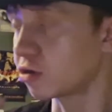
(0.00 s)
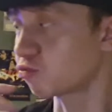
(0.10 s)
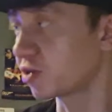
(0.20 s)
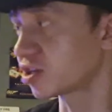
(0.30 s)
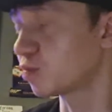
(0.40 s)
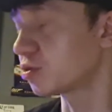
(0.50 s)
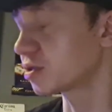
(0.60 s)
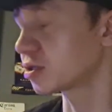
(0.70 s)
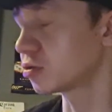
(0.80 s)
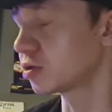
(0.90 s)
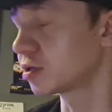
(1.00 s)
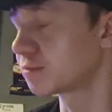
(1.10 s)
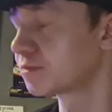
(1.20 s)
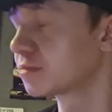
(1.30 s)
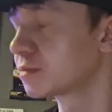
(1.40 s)
a rich body to it.
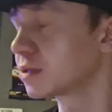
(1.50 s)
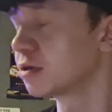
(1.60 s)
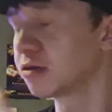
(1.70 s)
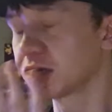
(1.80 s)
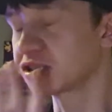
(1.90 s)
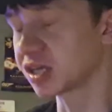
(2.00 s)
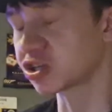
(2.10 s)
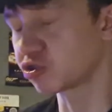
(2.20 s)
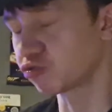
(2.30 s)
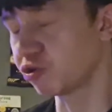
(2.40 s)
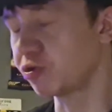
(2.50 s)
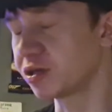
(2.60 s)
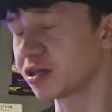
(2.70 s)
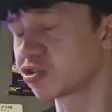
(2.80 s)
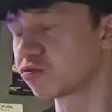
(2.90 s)
It's actually really
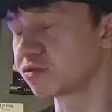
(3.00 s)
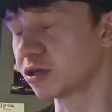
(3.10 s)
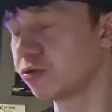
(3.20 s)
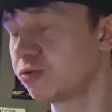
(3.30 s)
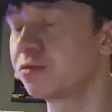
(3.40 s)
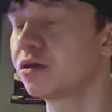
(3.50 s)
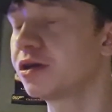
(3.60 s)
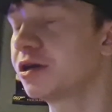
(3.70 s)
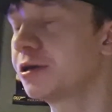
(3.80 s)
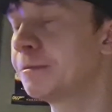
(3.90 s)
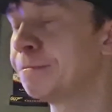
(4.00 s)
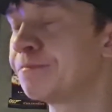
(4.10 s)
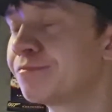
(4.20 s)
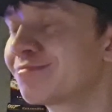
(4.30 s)
nice going down. Um,